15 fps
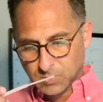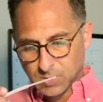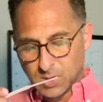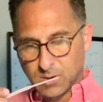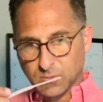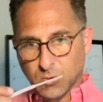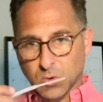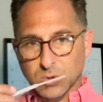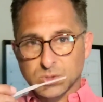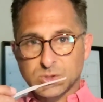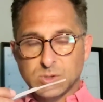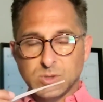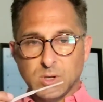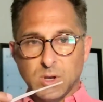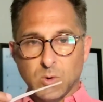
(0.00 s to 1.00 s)
that, of
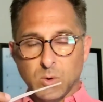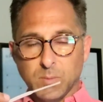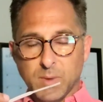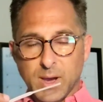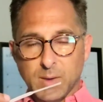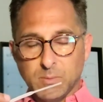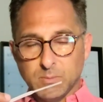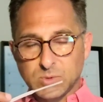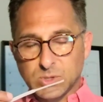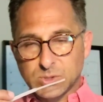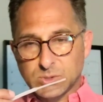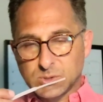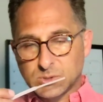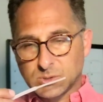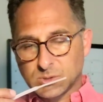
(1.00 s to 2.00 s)
course, we might
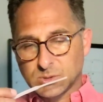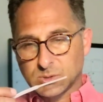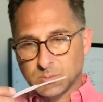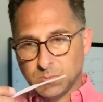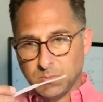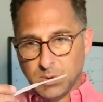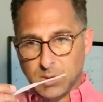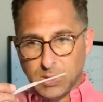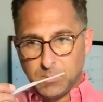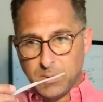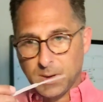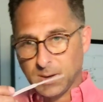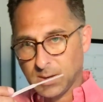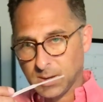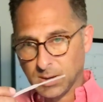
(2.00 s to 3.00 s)
just be
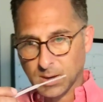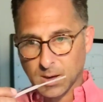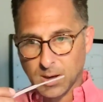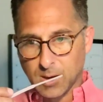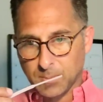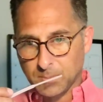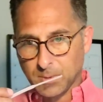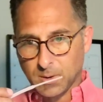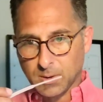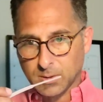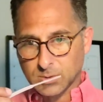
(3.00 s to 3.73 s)
picking up